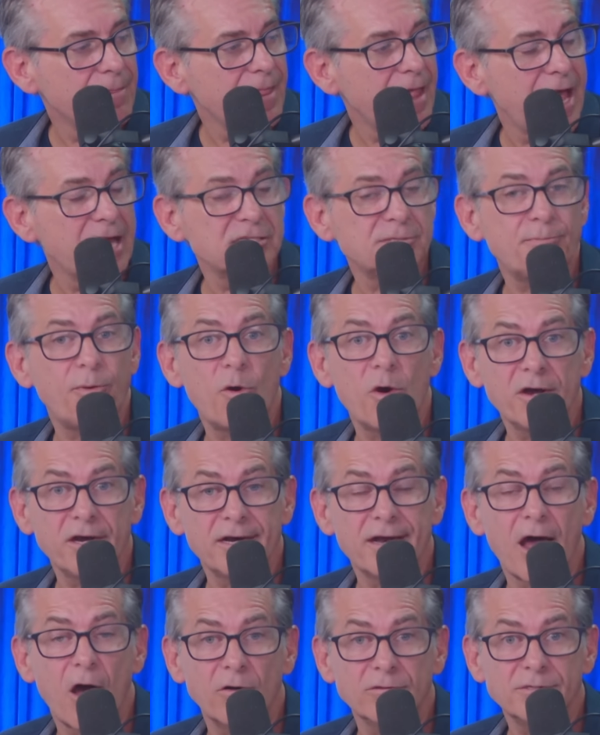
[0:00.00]
as
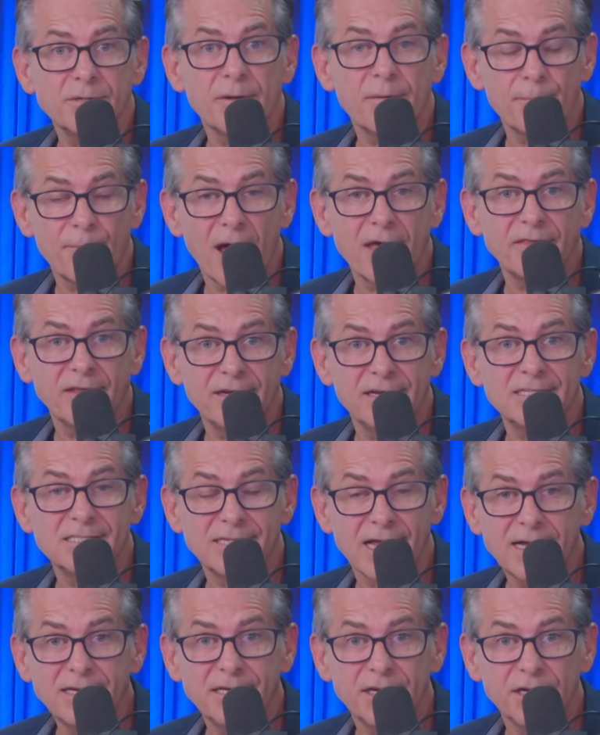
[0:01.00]
pointed out by the
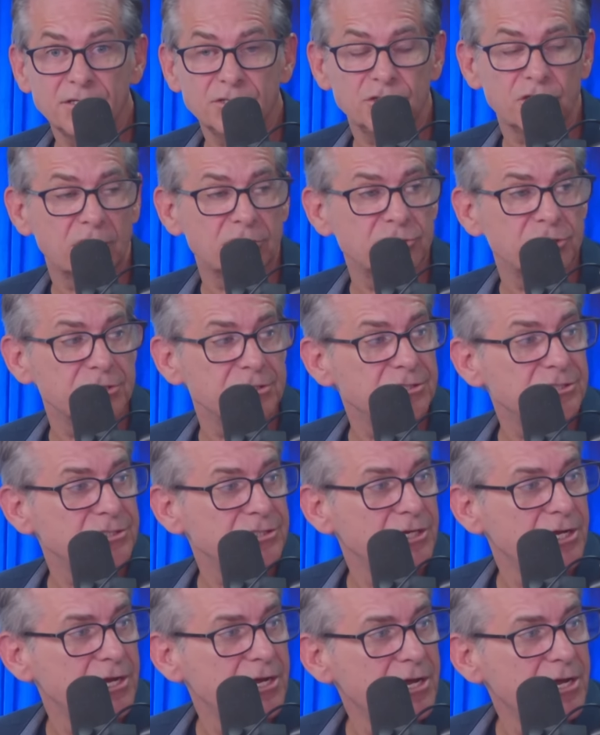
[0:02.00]
dissenting judges.